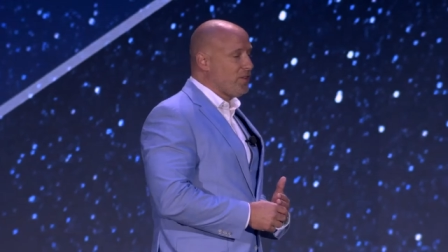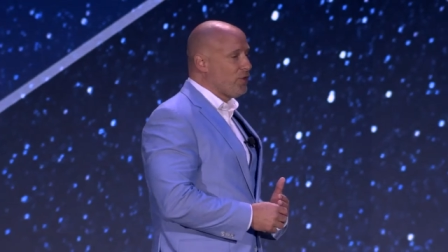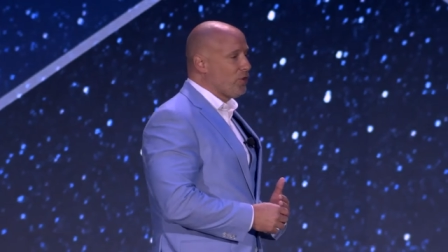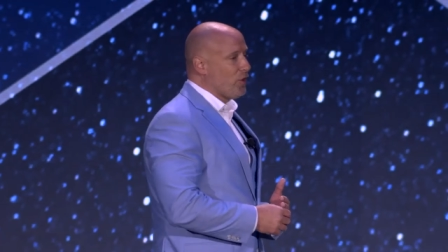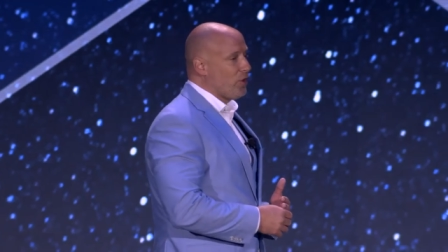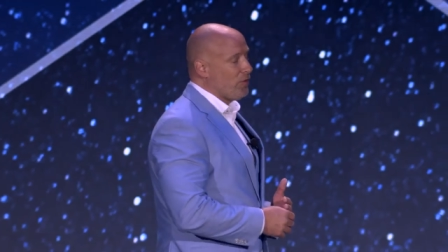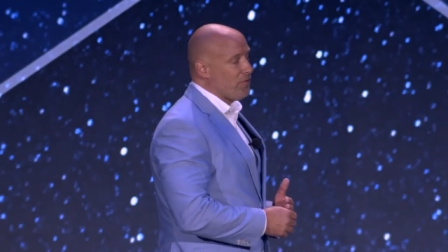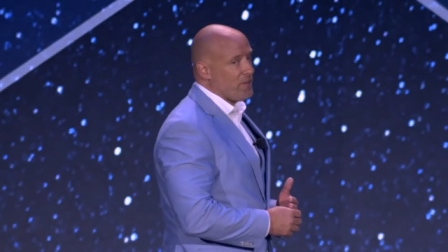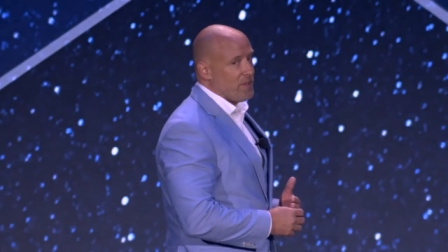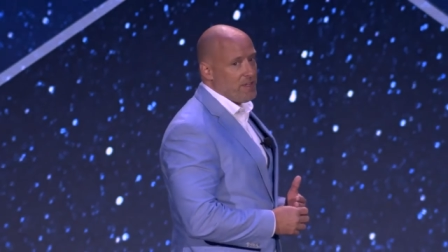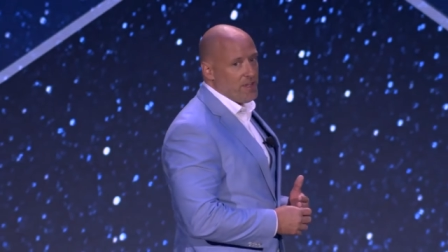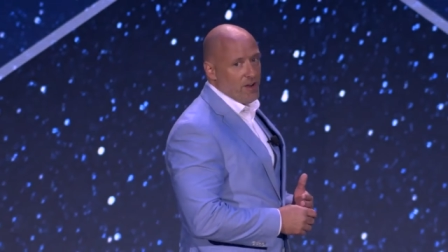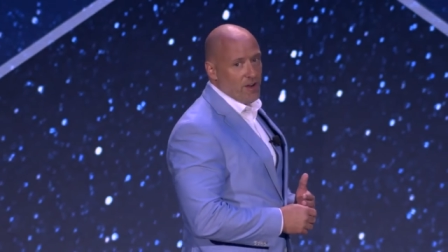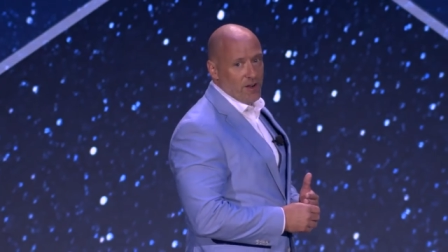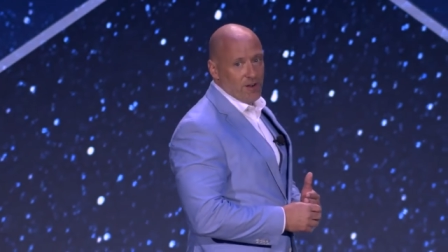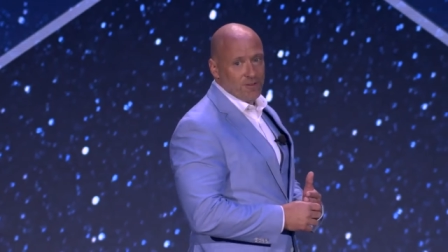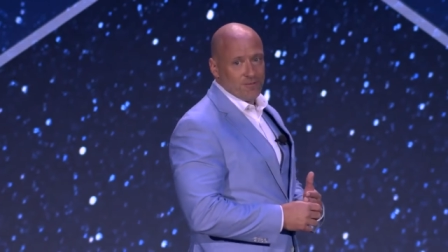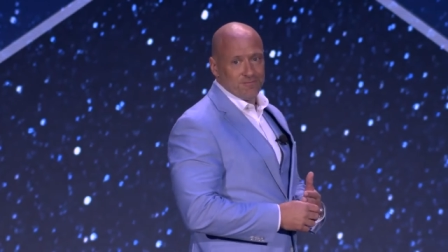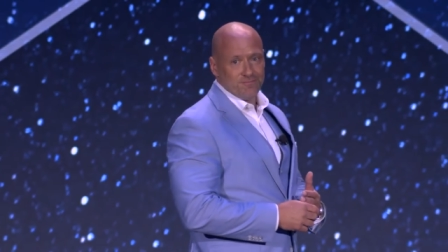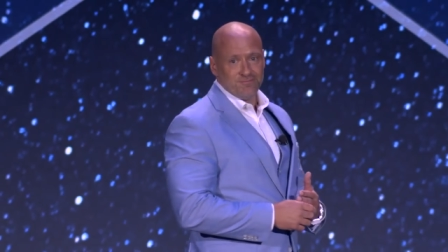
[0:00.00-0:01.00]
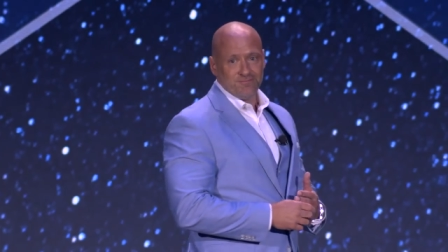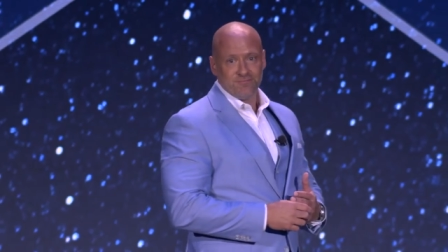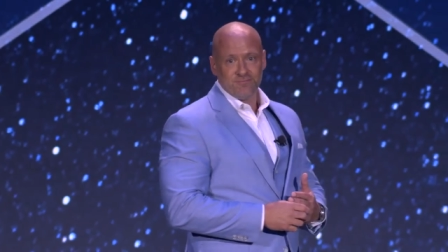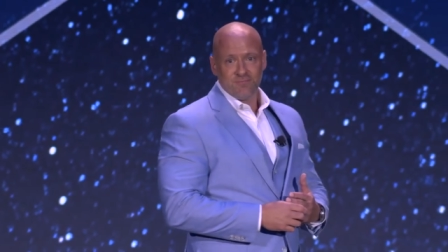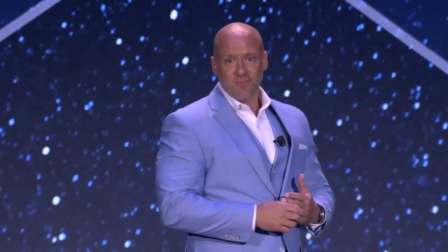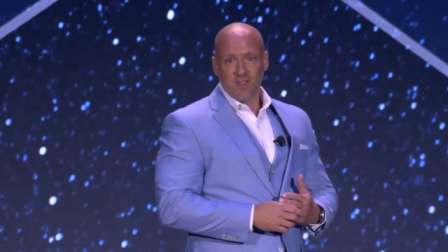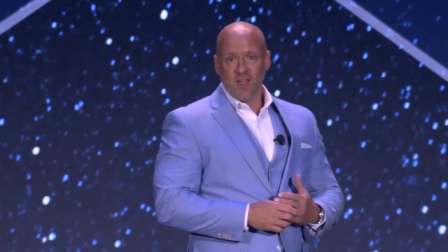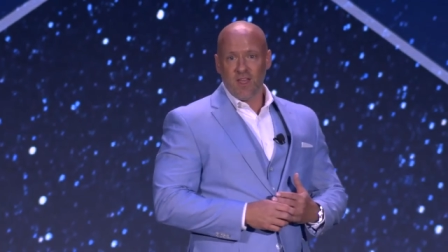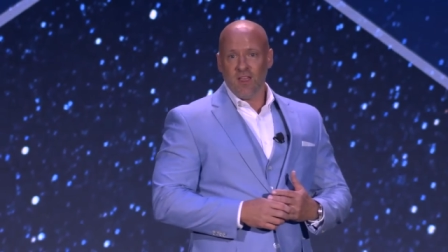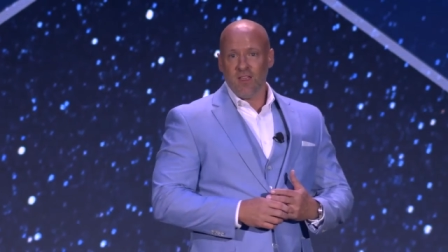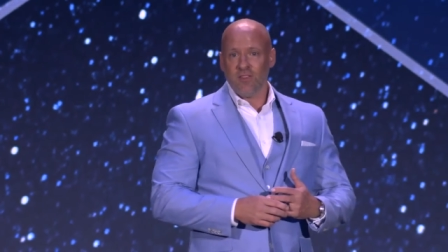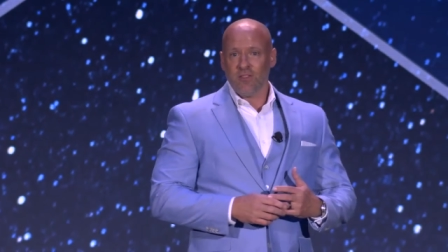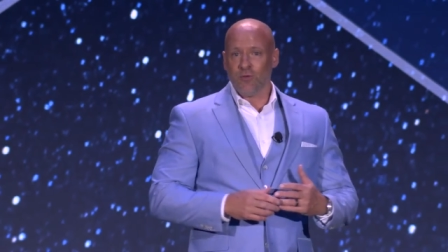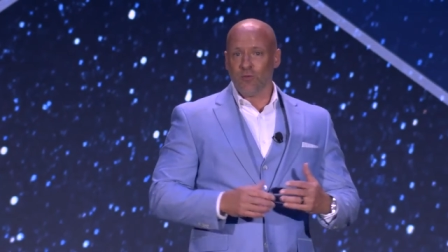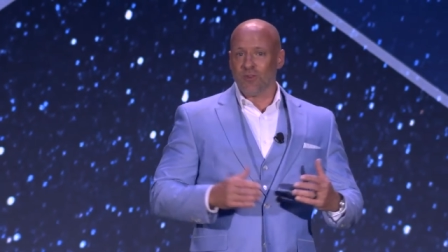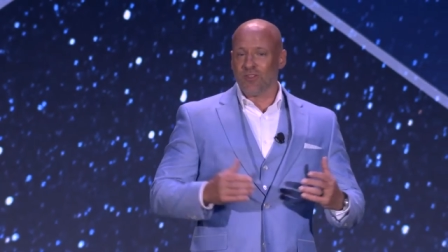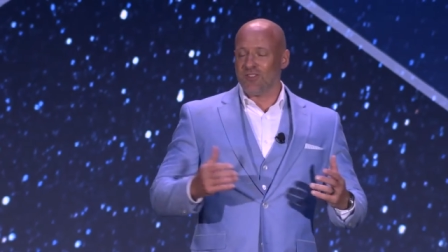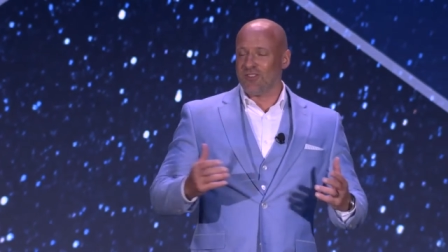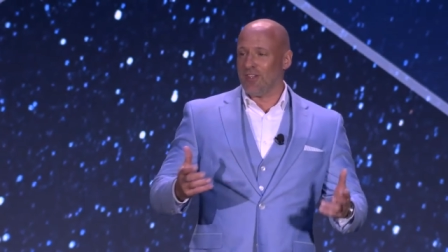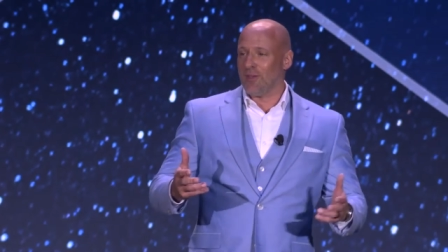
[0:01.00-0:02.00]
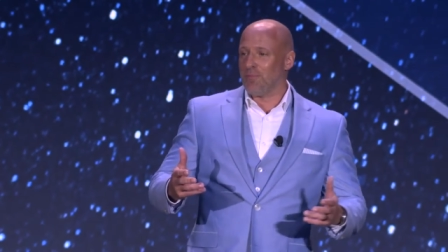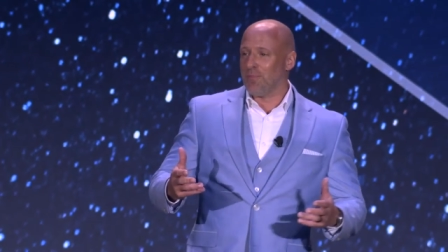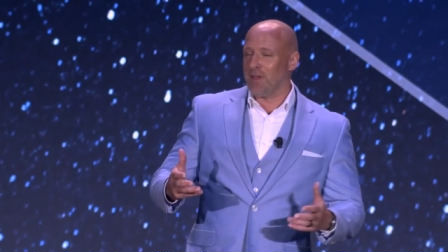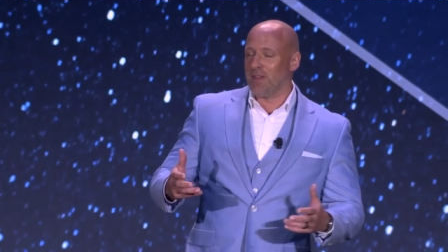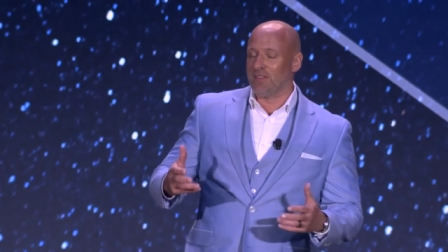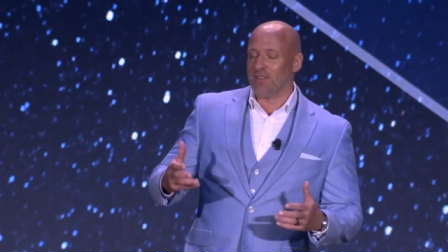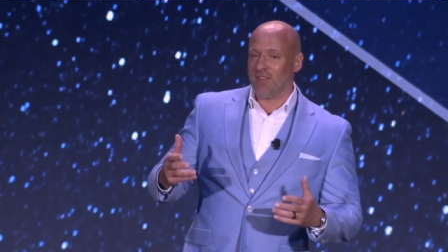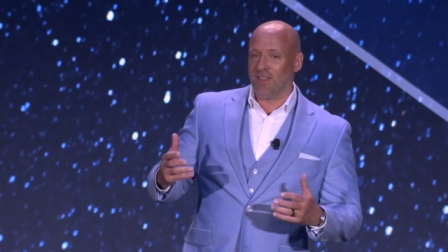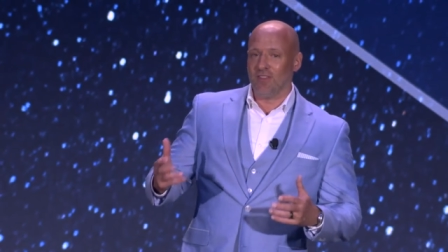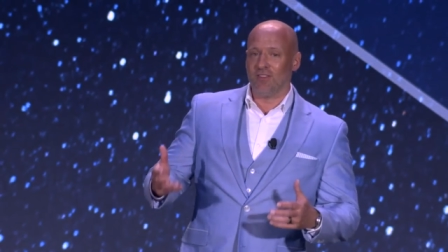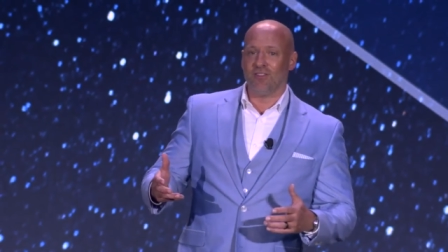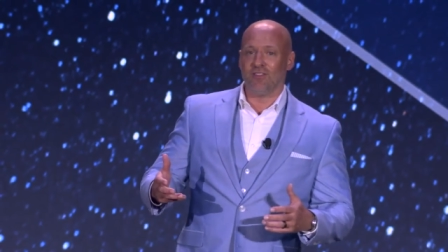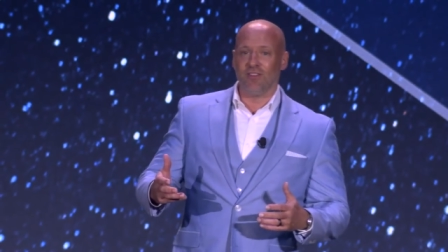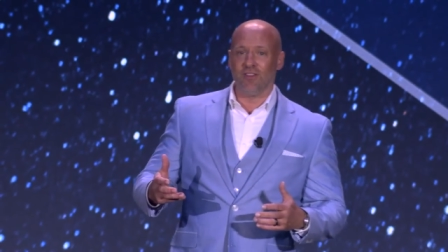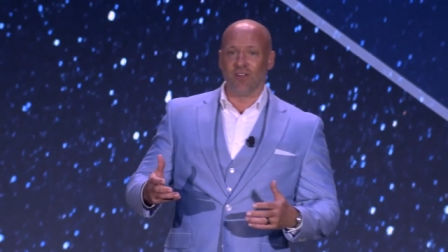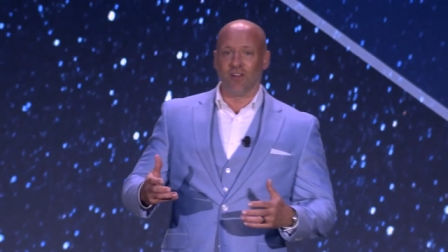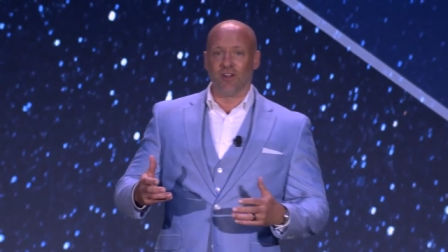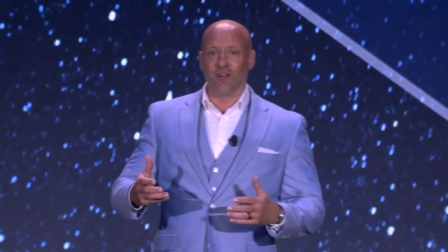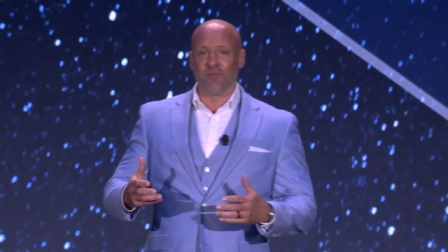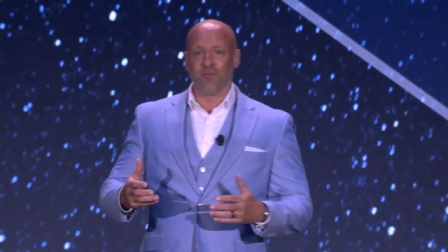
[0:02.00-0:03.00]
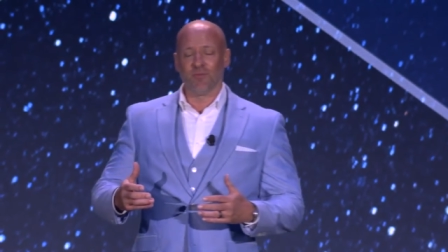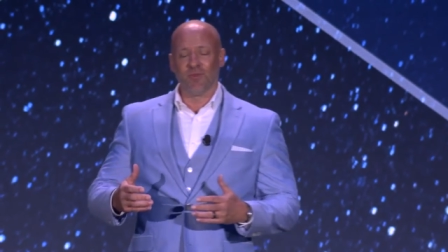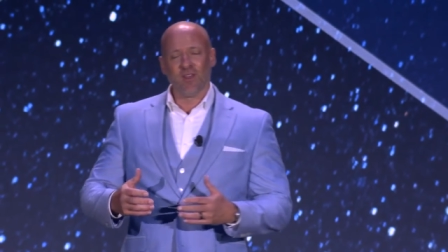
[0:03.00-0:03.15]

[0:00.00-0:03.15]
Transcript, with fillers: Hero of the Year. The recipient this year,